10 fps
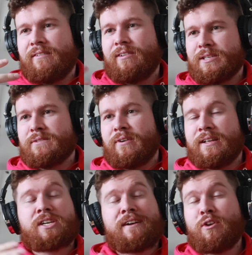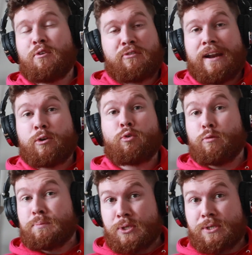I have lots of friends. I have no friend
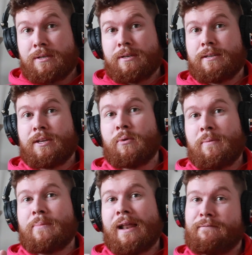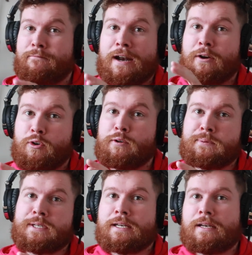groups. Yeah. You know the way people have friend
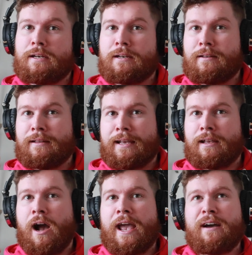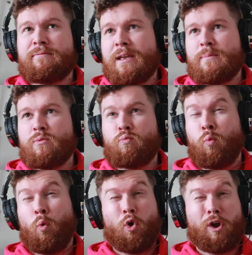groups, and like I have maybe
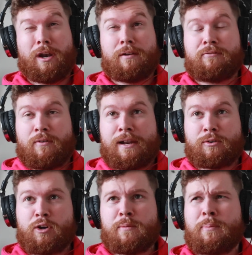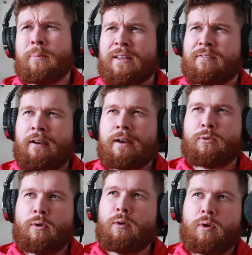one friend group, but it's very
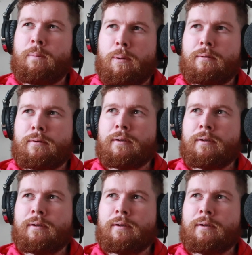grown up.